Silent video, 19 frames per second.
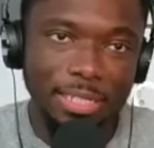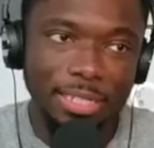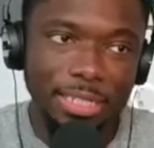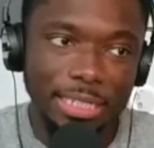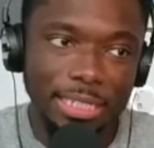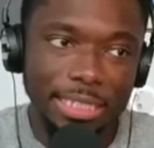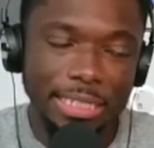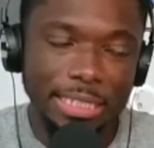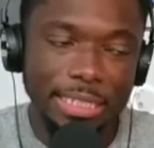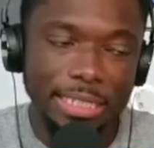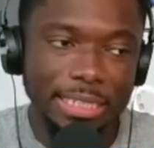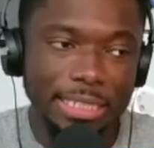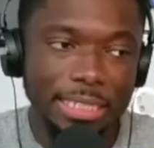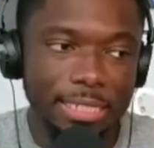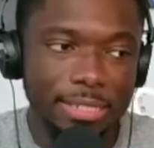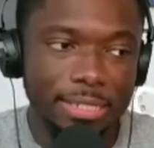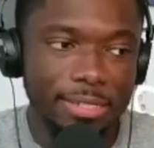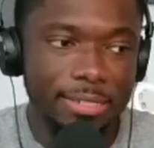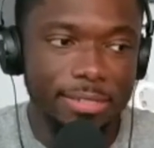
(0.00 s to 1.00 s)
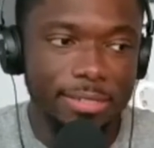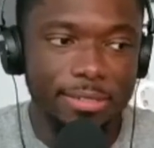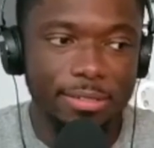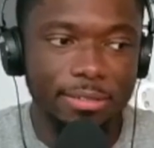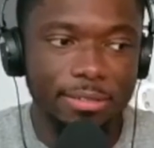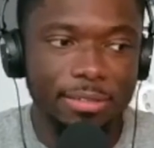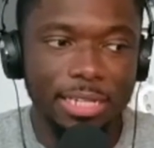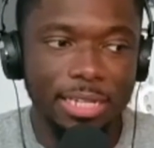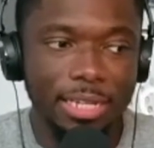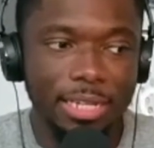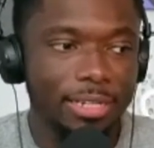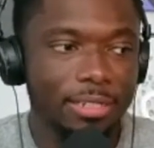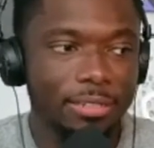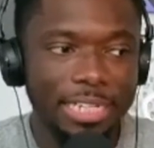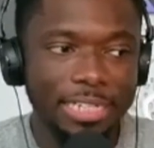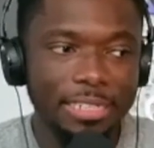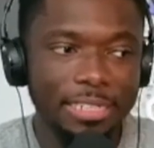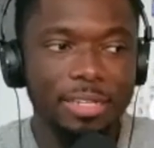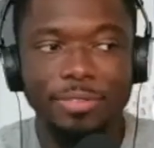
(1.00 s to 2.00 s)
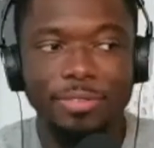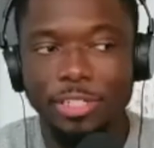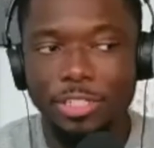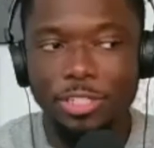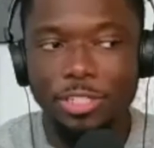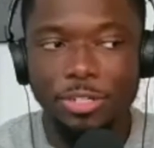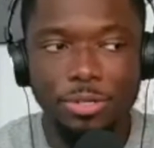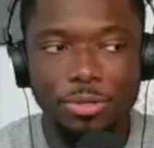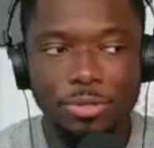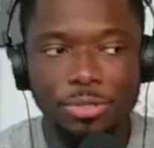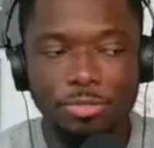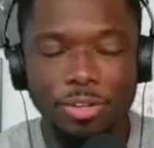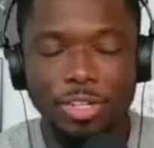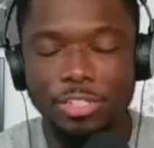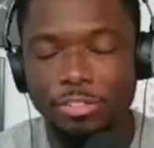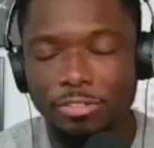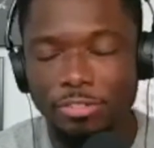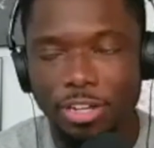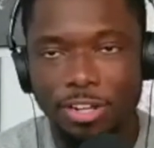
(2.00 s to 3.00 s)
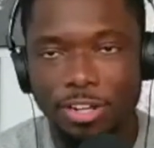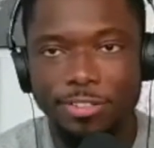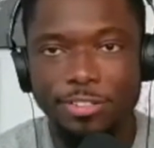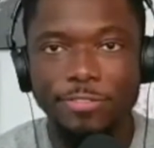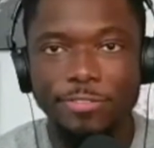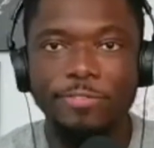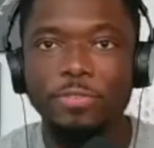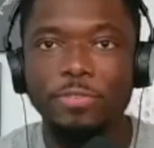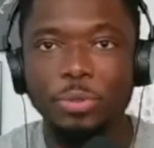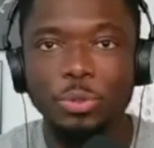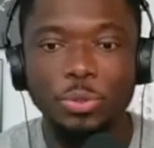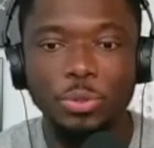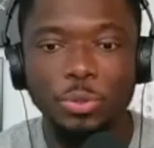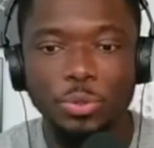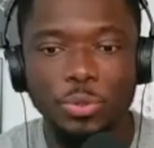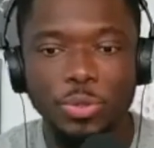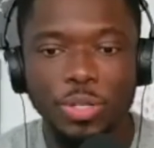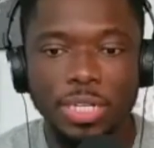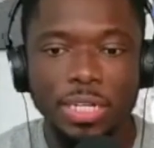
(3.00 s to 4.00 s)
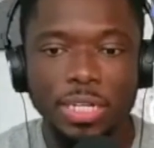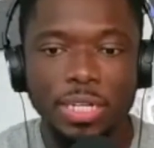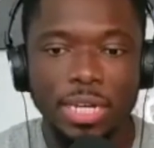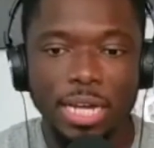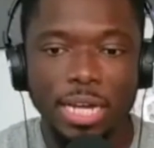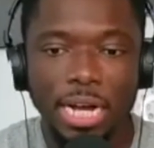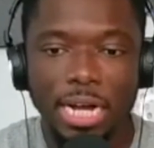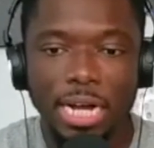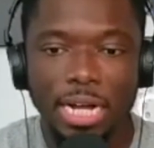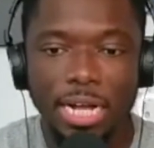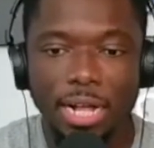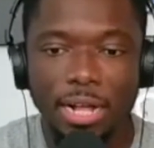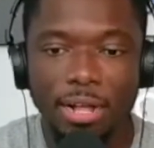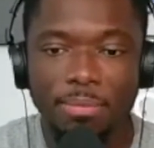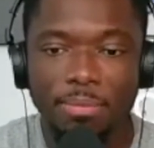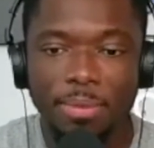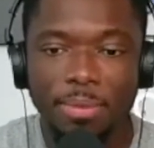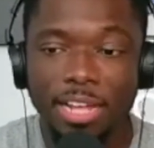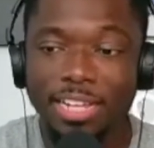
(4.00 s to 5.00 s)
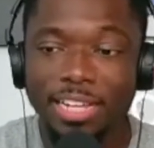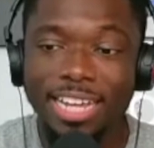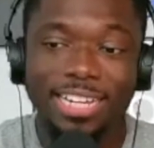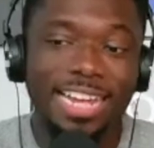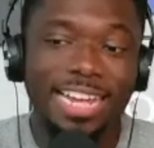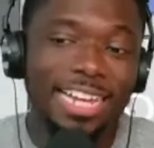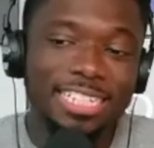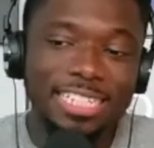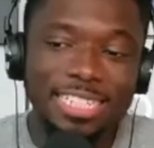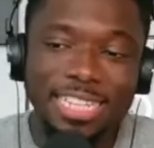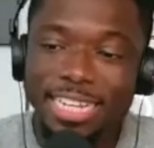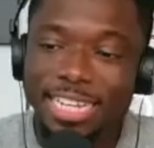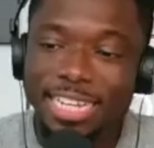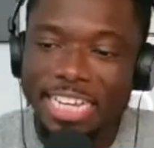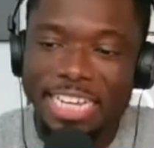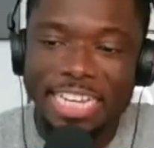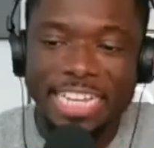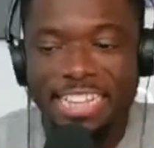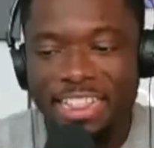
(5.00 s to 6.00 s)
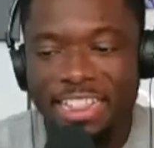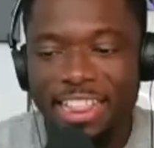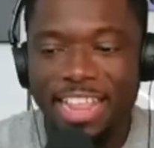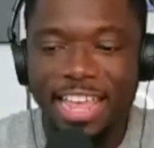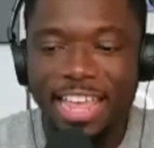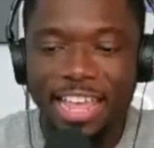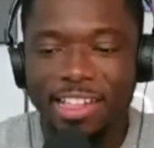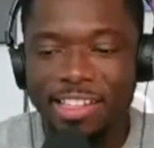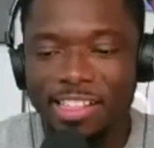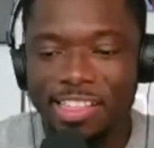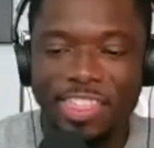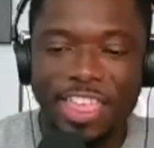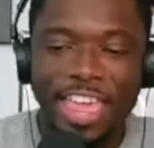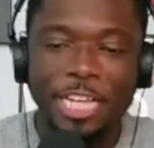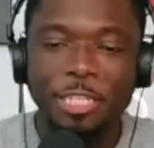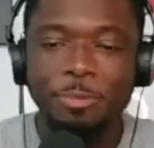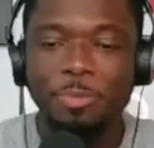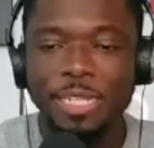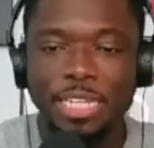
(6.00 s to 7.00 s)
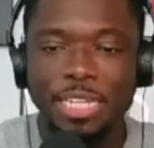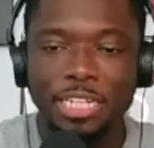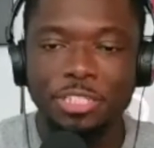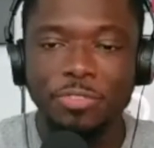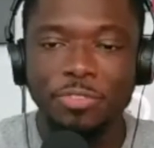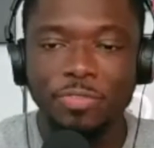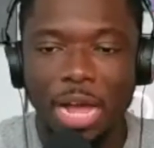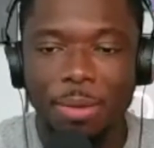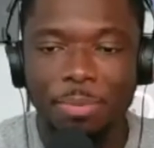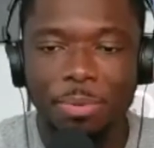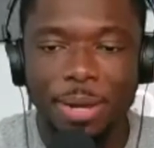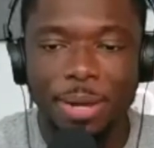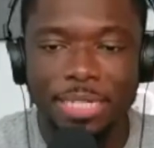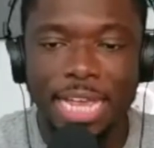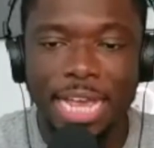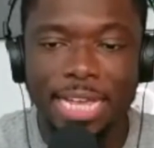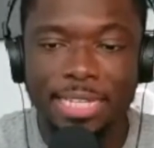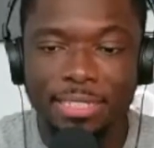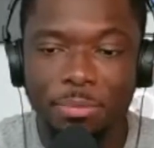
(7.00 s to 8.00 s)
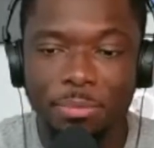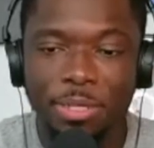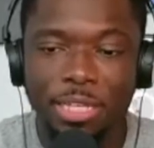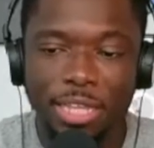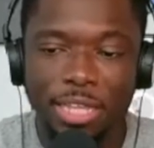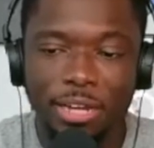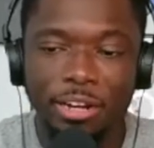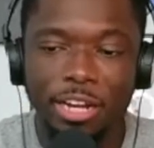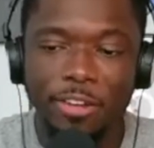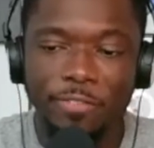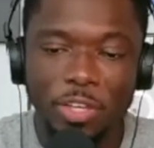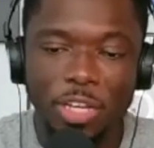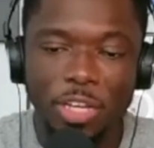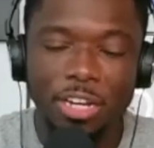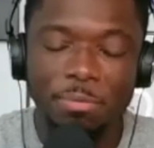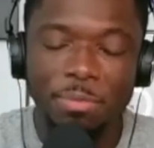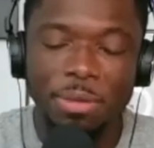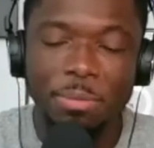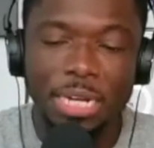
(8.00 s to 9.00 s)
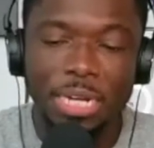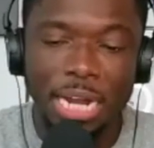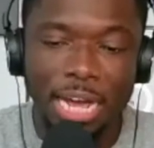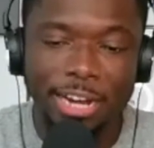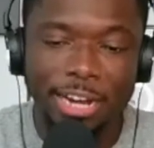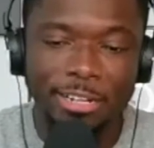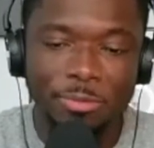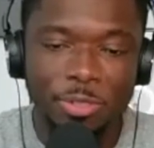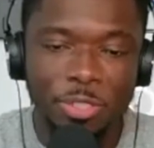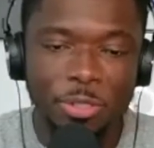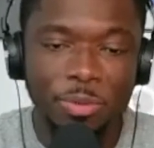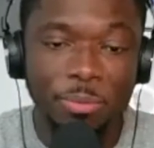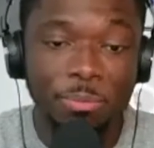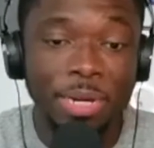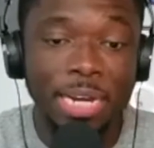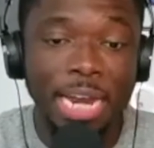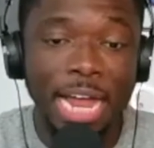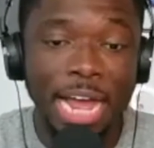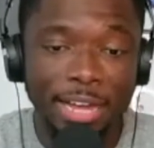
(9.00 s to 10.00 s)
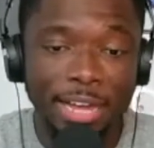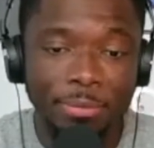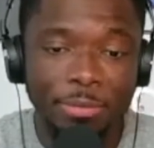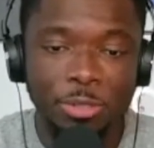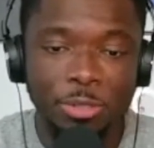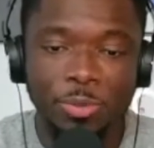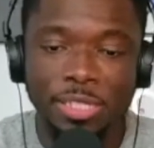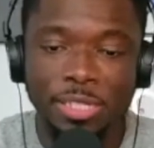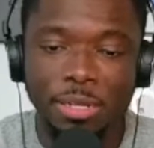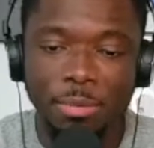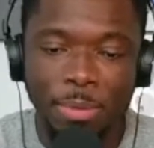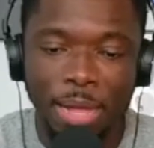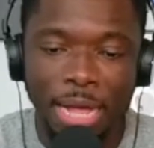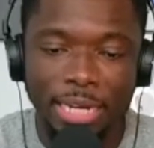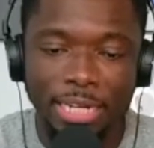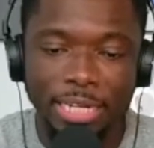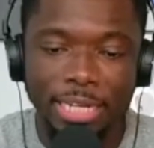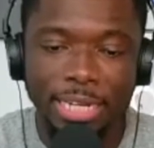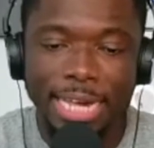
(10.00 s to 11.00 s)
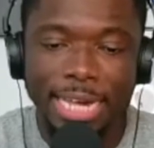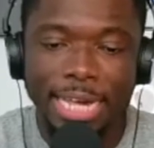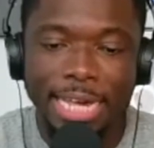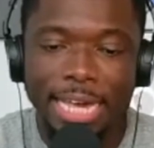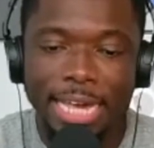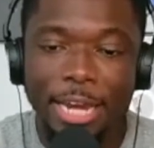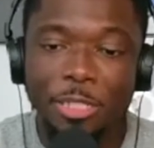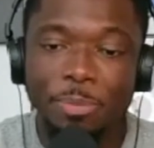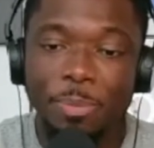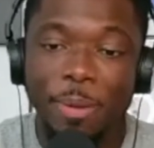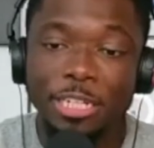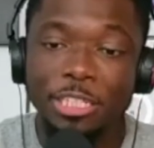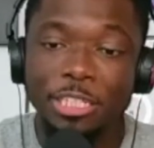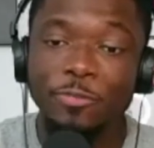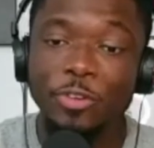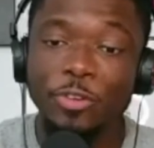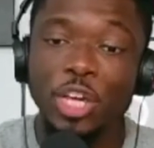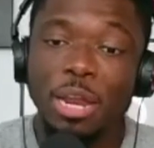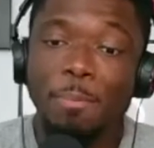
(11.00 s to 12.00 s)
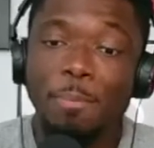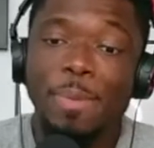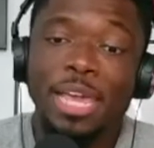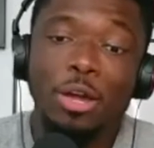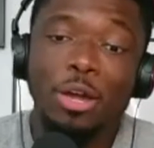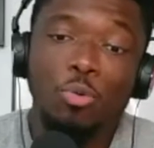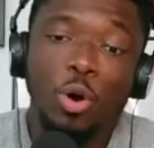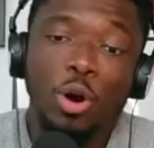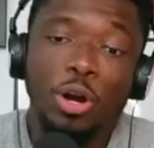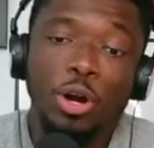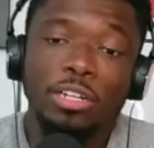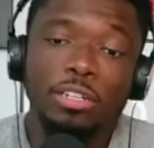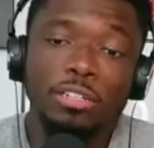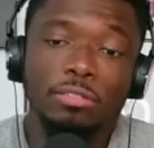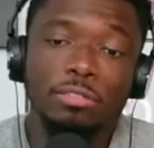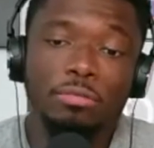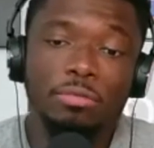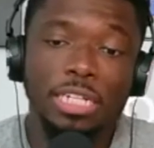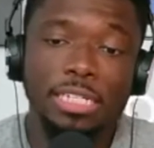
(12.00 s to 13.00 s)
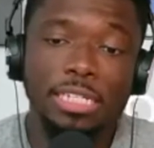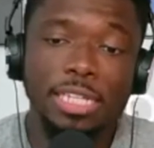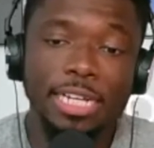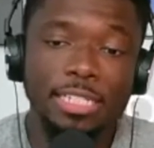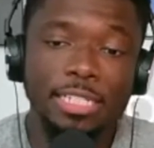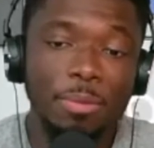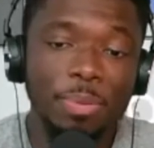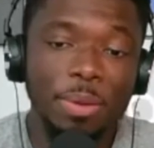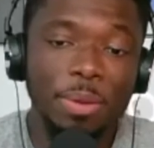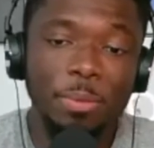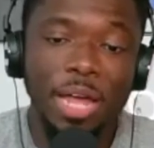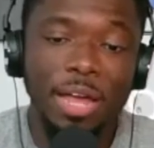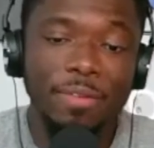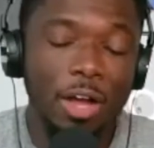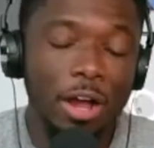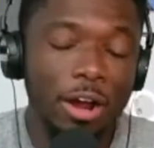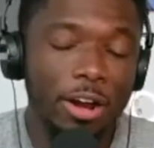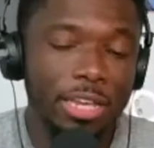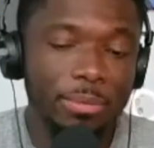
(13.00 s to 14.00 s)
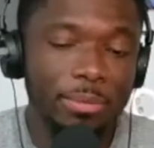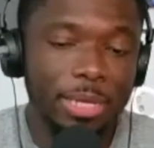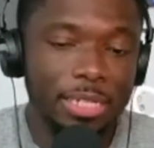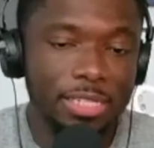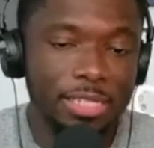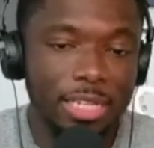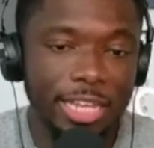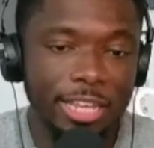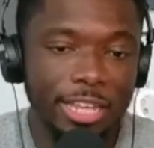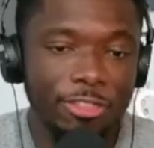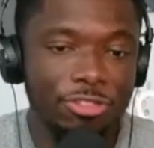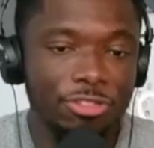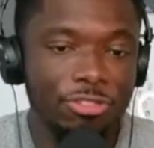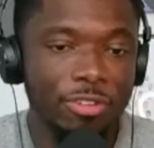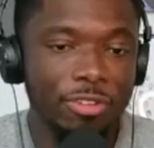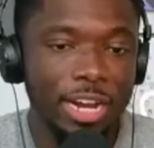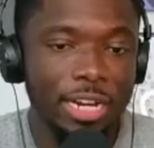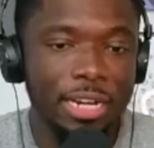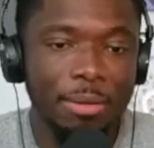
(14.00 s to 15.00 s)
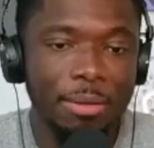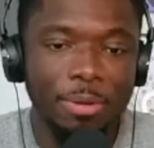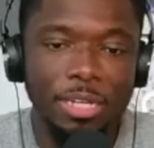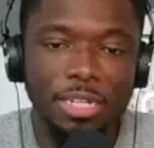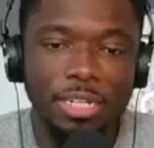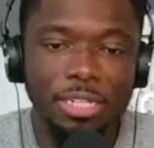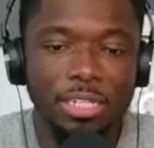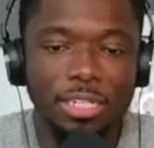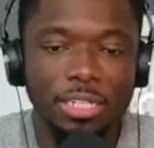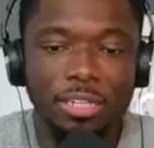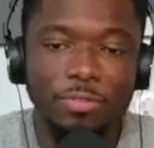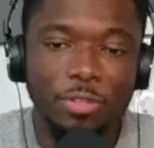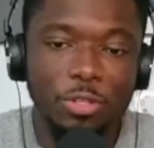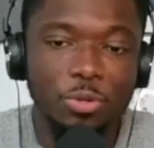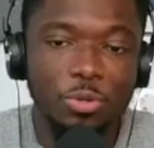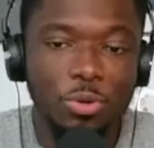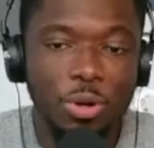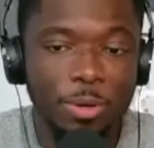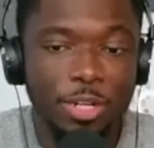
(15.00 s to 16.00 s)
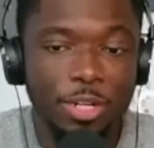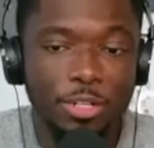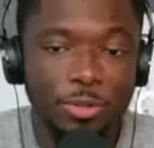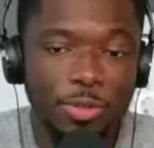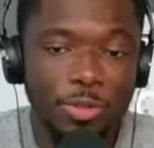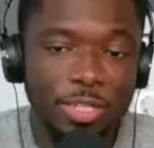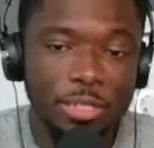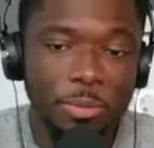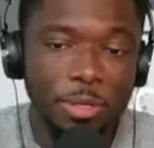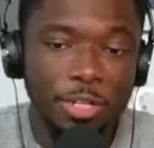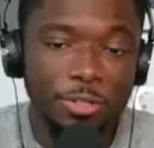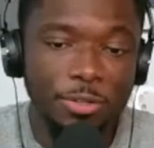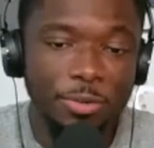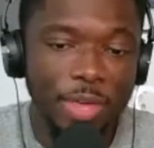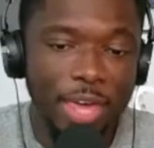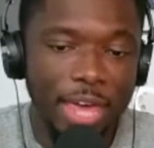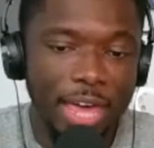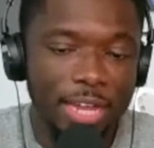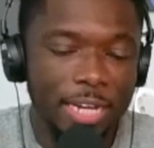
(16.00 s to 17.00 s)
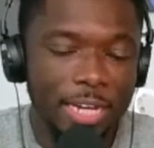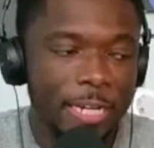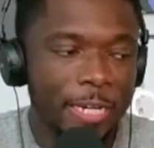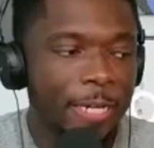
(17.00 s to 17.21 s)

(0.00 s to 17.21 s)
is like like TV shows, restaurants, food. Um, I I just think the expectation of compromise has to be there if you're going to be monogamous monogamous with somebody, and especially if you're going to make it work because like some people have arguments and they threaten, I'm going to leave you, I'm going to do this, I'm going to do that.